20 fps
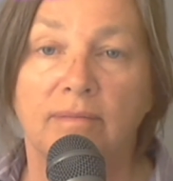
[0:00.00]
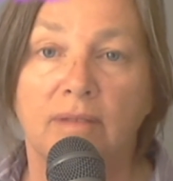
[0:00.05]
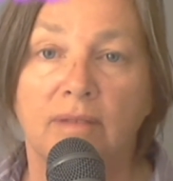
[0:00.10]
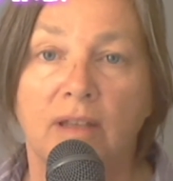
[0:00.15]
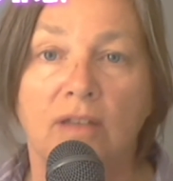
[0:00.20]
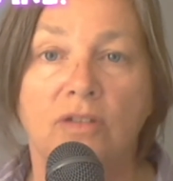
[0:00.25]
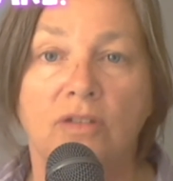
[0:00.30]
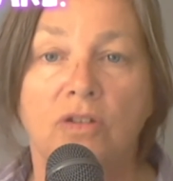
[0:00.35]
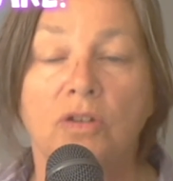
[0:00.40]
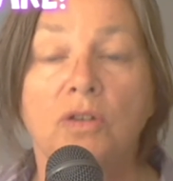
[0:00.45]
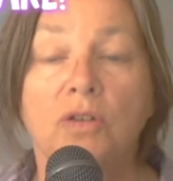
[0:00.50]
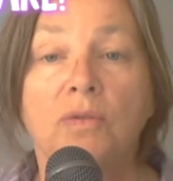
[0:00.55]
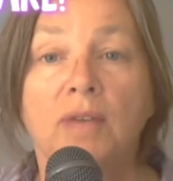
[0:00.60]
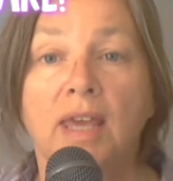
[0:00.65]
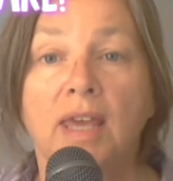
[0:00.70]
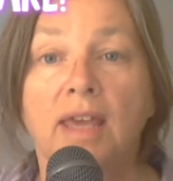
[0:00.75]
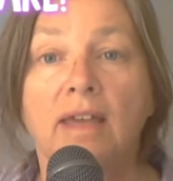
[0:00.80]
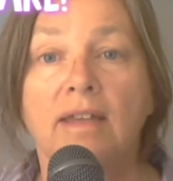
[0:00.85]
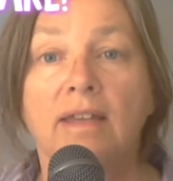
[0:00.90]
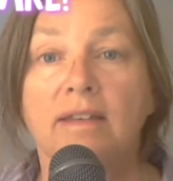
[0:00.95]
So you
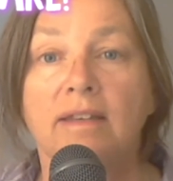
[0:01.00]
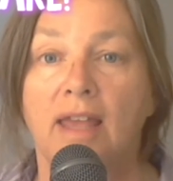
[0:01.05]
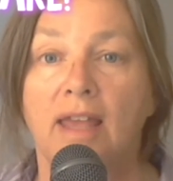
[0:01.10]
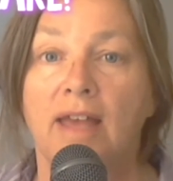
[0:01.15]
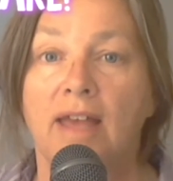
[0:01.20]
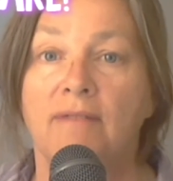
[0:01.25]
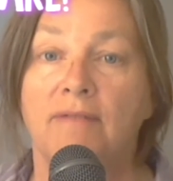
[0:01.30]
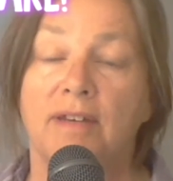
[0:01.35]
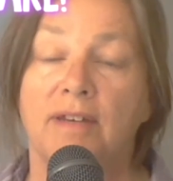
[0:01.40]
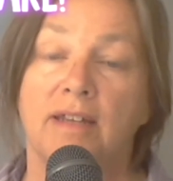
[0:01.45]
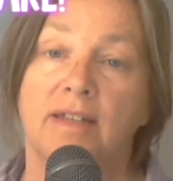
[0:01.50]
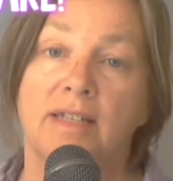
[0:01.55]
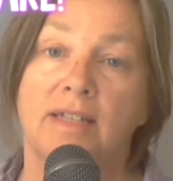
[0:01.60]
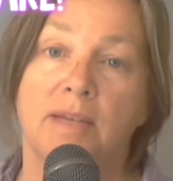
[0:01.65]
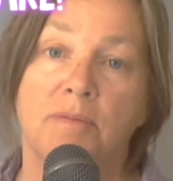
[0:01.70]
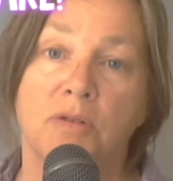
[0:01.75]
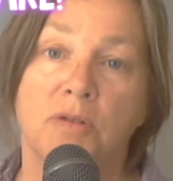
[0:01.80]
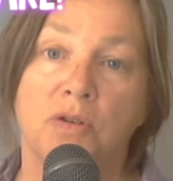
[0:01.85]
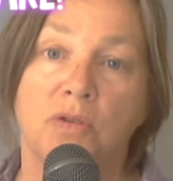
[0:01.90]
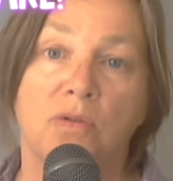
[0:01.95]
can have an
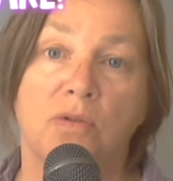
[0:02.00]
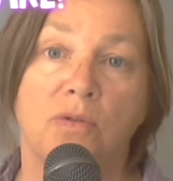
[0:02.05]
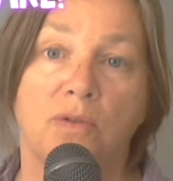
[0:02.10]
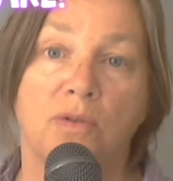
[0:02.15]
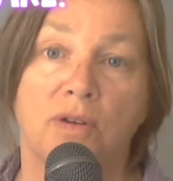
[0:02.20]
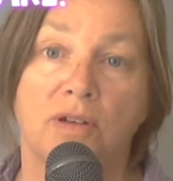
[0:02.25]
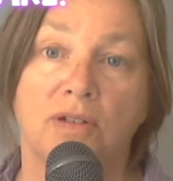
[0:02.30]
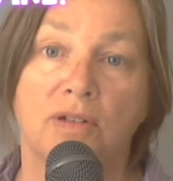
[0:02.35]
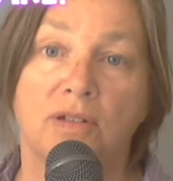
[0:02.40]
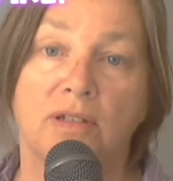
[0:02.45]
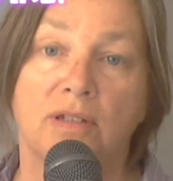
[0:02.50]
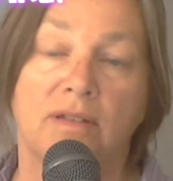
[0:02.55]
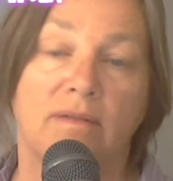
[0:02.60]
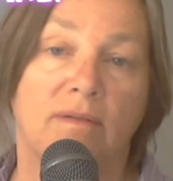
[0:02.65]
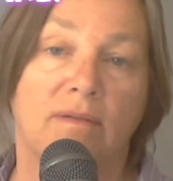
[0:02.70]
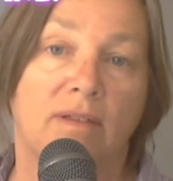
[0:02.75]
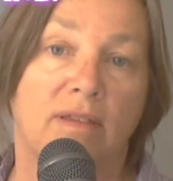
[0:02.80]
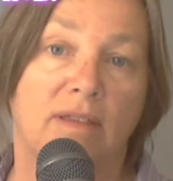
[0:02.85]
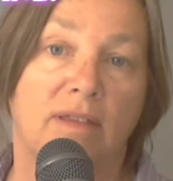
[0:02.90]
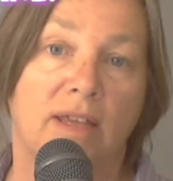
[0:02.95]
exceptional horse
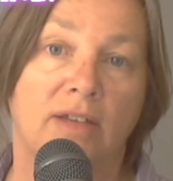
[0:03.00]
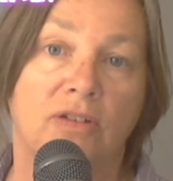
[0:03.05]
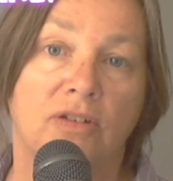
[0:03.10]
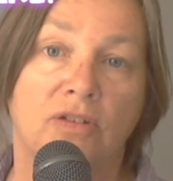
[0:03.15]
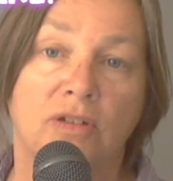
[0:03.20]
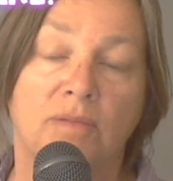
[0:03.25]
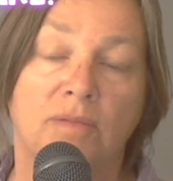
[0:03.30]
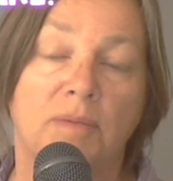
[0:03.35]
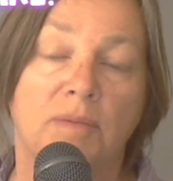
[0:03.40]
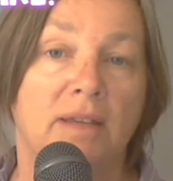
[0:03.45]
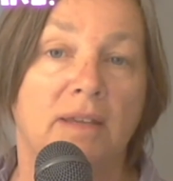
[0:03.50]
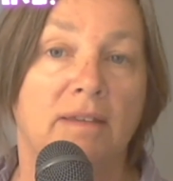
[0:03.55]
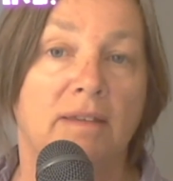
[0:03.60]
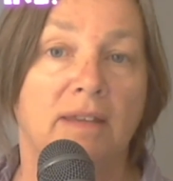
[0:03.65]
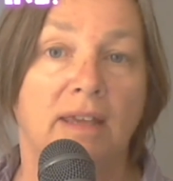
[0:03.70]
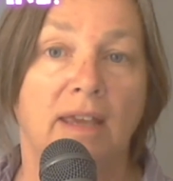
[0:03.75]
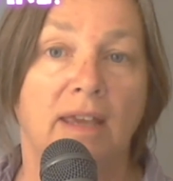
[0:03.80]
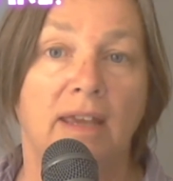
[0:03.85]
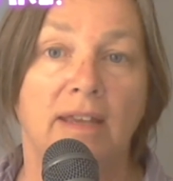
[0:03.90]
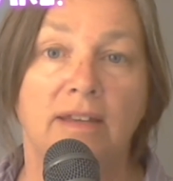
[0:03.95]
that should be in
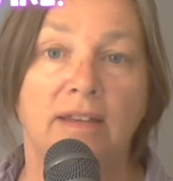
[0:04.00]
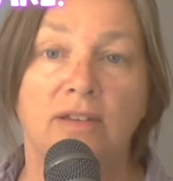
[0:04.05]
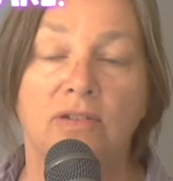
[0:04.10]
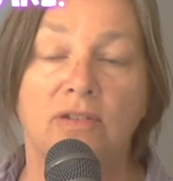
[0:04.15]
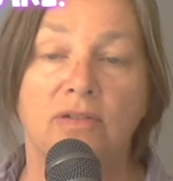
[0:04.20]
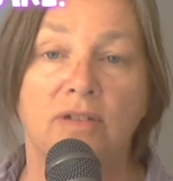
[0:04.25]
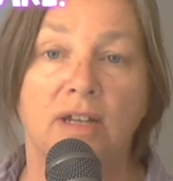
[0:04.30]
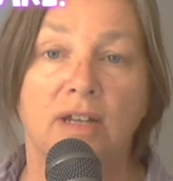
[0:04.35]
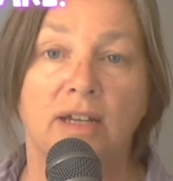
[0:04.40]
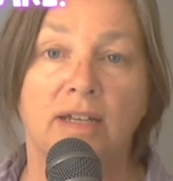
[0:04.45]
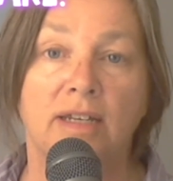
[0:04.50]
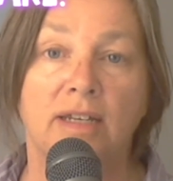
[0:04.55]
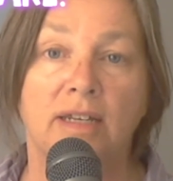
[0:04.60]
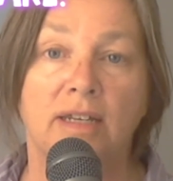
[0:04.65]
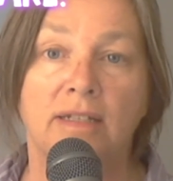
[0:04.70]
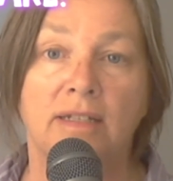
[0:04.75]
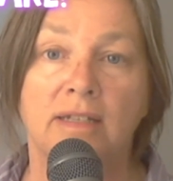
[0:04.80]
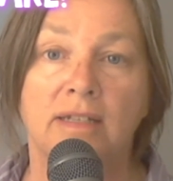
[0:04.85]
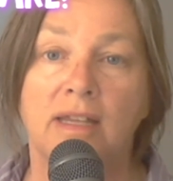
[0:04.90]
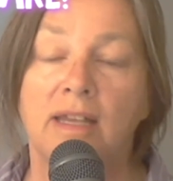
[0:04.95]
the 80s or
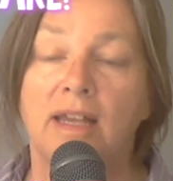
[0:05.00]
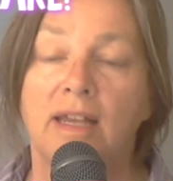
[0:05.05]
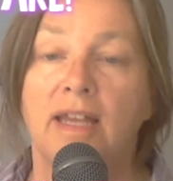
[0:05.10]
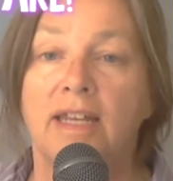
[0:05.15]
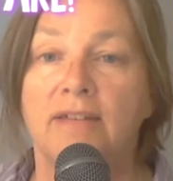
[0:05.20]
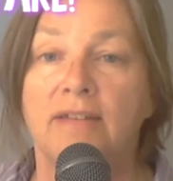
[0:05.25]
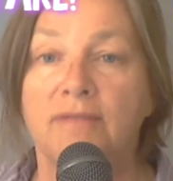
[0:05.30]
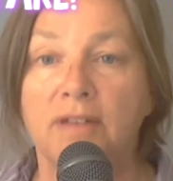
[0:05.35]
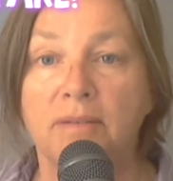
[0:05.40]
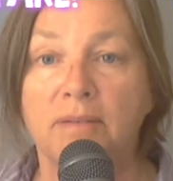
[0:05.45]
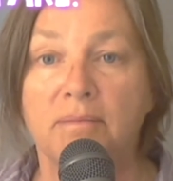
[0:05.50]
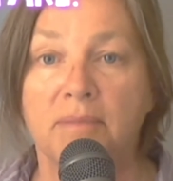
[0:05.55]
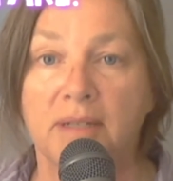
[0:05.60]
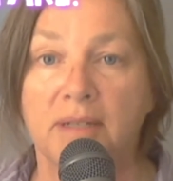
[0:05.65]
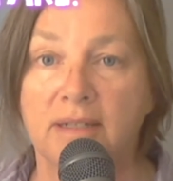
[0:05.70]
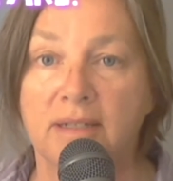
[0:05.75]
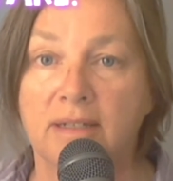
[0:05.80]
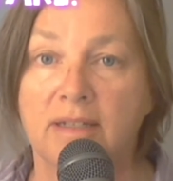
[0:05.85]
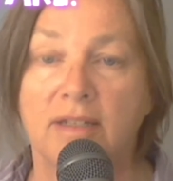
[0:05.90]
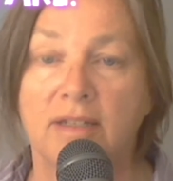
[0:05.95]
90s, and if it
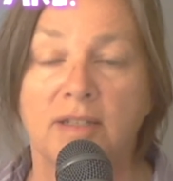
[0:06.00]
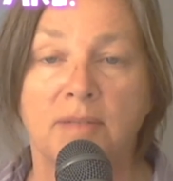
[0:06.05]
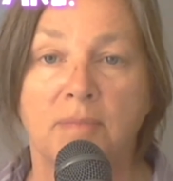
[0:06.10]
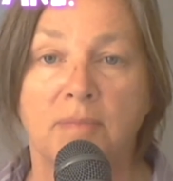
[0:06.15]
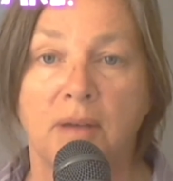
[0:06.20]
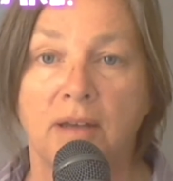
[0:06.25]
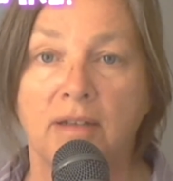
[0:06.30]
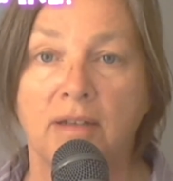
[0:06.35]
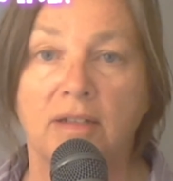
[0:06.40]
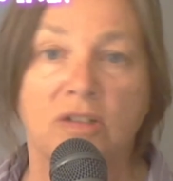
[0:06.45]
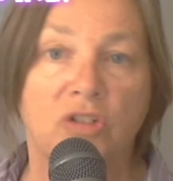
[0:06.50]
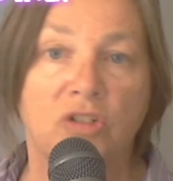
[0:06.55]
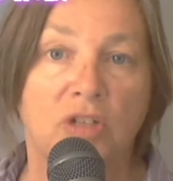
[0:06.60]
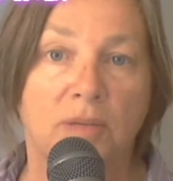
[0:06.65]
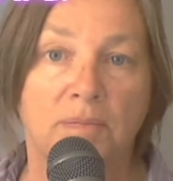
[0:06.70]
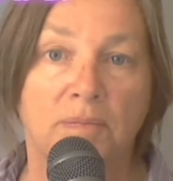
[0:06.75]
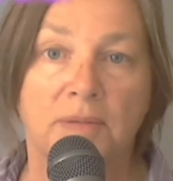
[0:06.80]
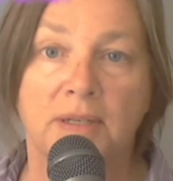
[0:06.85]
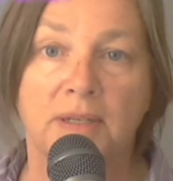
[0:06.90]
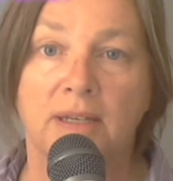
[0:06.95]
misses a spot,
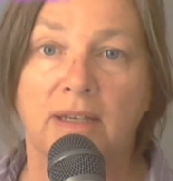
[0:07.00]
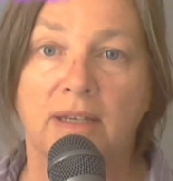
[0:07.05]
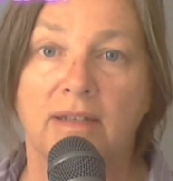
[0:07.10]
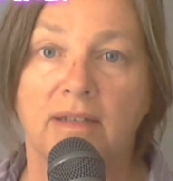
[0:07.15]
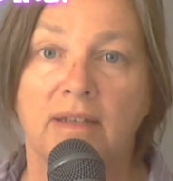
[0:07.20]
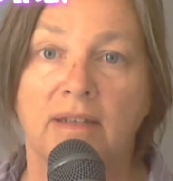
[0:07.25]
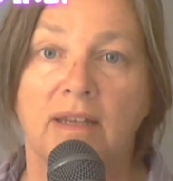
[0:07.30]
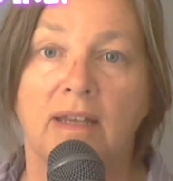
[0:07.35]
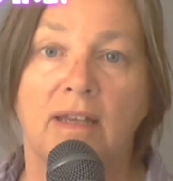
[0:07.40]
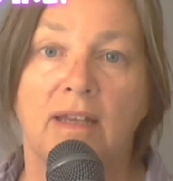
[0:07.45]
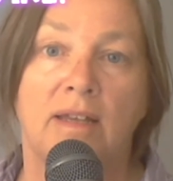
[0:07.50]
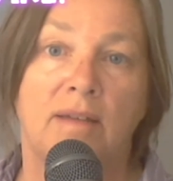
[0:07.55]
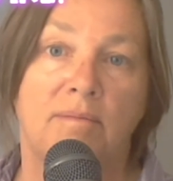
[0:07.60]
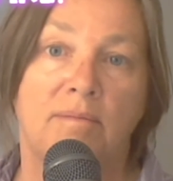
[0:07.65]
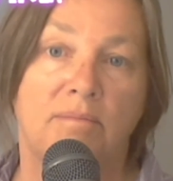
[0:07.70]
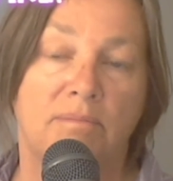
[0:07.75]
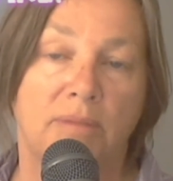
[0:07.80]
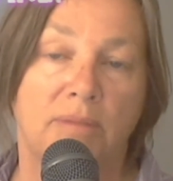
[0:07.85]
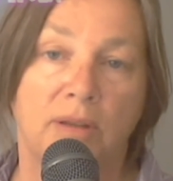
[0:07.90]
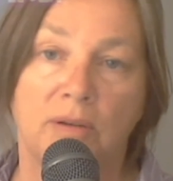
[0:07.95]
chips in,
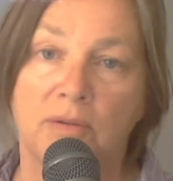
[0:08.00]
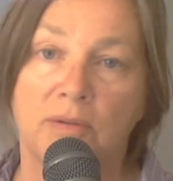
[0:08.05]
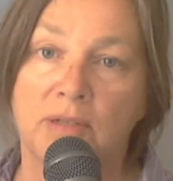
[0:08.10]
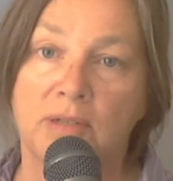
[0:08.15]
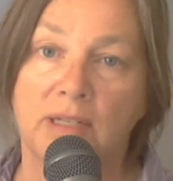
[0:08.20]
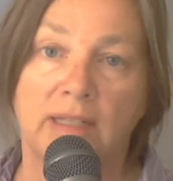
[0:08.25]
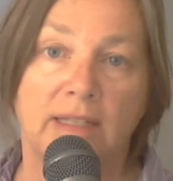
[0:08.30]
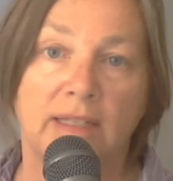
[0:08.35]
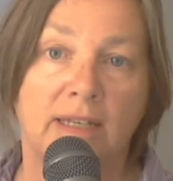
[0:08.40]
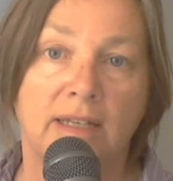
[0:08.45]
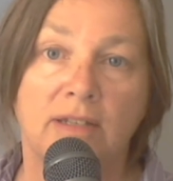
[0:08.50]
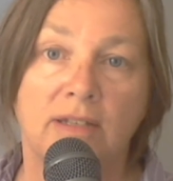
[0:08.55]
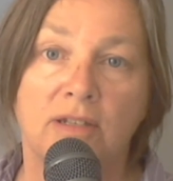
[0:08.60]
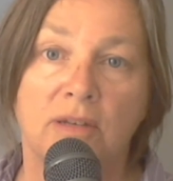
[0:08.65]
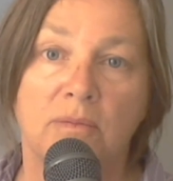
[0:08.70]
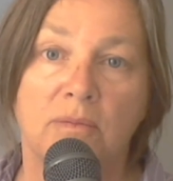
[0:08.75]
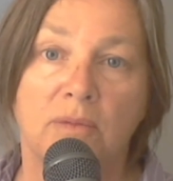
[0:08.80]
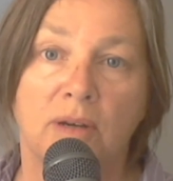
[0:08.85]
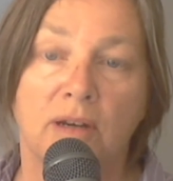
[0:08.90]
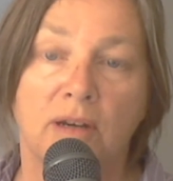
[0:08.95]
blows a lead
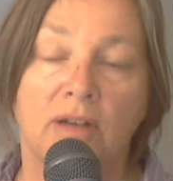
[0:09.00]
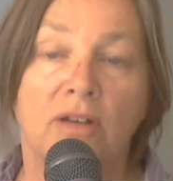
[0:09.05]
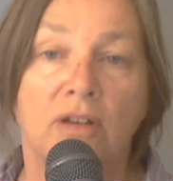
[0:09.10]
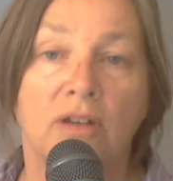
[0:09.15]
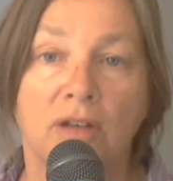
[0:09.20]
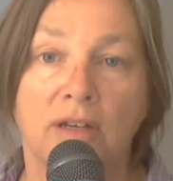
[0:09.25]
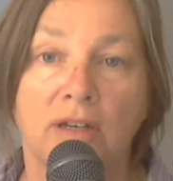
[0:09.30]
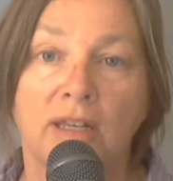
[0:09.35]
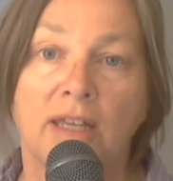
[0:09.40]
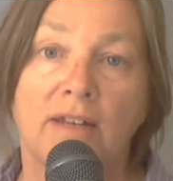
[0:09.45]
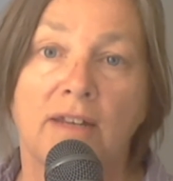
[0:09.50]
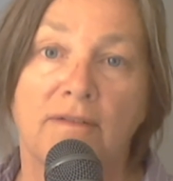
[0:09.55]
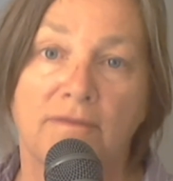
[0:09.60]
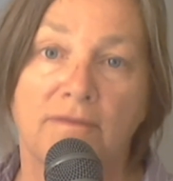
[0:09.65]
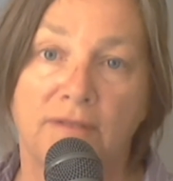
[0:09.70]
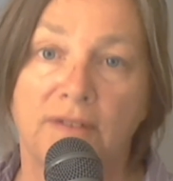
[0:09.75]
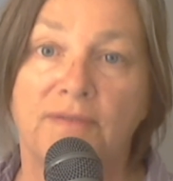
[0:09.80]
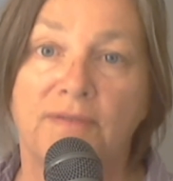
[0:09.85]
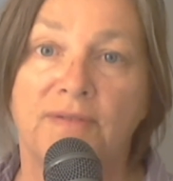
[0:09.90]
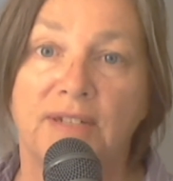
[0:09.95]
somewhere, you're going to get a
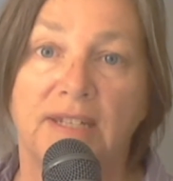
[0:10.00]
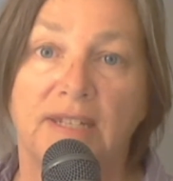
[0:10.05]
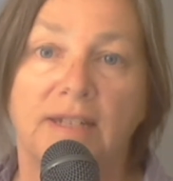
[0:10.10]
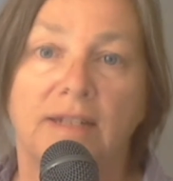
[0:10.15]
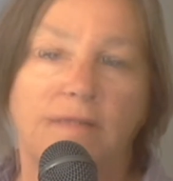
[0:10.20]
50.